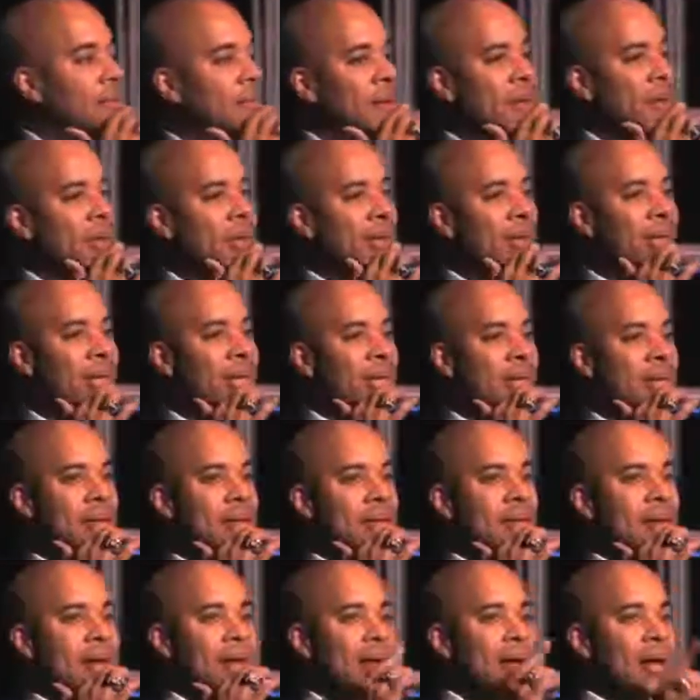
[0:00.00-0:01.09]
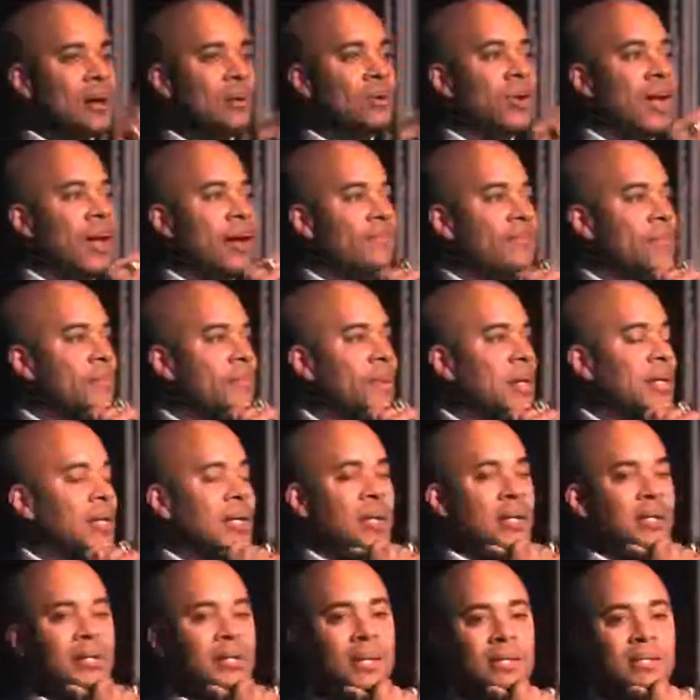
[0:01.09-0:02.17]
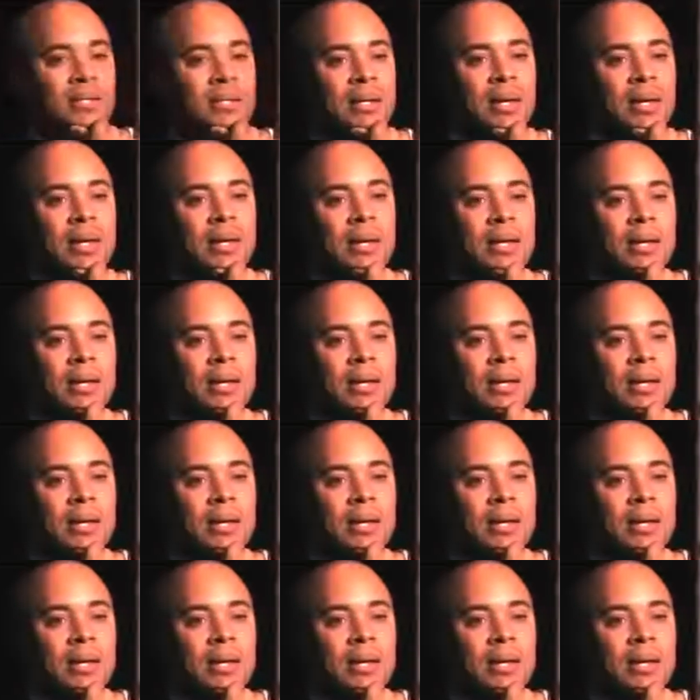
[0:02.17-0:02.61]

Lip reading: to me, and I don't have the money that it takes to get